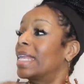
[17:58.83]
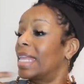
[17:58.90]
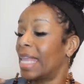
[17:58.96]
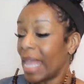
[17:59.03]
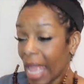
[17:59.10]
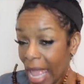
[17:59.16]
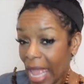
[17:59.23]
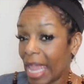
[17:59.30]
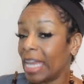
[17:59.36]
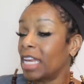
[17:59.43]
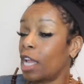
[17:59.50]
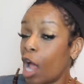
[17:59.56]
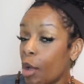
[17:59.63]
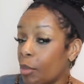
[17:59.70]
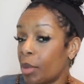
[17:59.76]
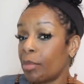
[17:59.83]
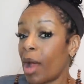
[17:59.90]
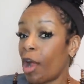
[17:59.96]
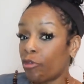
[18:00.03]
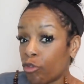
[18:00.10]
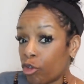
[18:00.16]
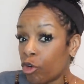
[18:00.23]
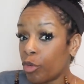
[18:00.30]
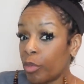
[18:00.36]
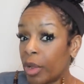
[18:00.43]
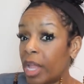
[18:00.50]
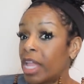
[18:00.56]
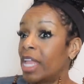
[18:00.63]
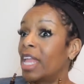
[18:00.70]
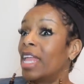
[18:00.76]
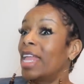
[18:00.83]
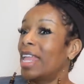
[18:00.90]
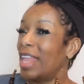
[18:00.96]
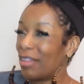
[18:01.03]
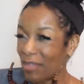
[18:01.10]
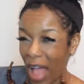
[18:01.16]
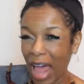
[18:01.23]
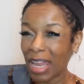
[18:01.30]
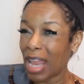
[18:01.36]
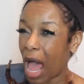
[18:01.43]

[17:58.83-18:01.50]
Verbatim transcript: can come in my room if I